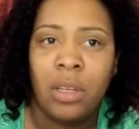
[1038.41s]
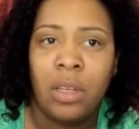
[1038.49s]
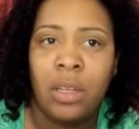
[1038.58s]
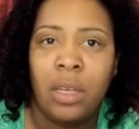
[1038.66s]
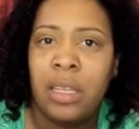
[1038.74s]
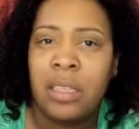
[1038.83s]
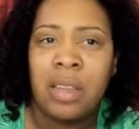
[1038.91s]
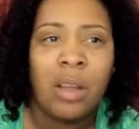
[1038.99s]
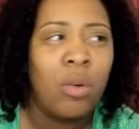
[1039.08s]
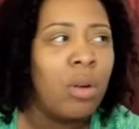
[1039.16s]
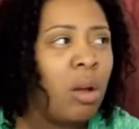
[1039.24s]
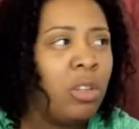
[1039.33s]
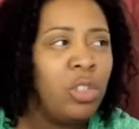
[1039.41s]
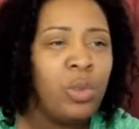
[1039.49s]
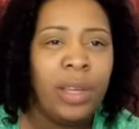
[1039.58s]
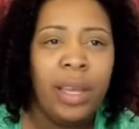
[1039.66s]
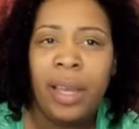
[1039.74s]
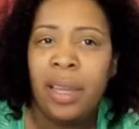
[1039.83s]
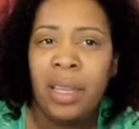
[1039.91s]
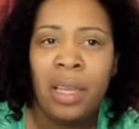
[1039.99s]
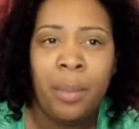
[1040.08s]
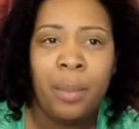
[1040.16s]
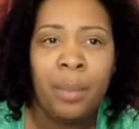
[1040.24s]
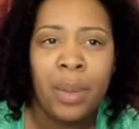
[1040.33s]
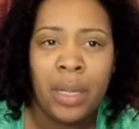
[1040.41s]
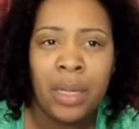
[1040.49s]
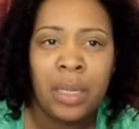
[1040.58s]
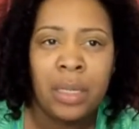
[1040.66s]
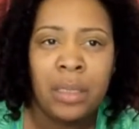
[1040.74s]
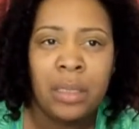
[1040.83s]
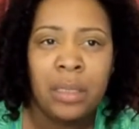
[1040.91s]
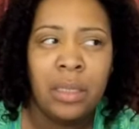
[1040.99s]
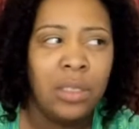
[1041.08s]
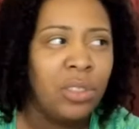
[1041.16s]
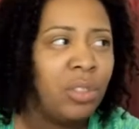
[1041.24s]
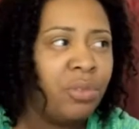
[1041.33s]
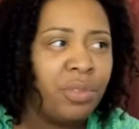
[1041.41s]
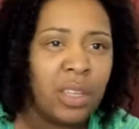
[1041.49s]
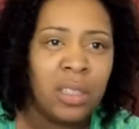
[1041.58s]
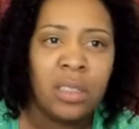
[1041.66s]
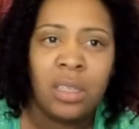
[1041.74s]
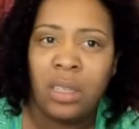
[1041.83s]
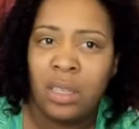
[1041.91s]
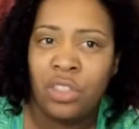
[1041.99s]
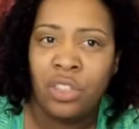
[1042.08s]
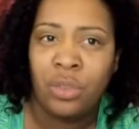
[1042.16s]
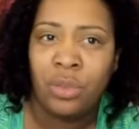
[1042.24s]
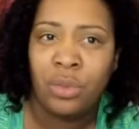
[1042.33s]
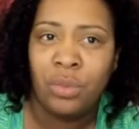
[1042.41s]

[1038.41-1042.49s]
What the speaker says: It's not going to cost you any money to fix the issue.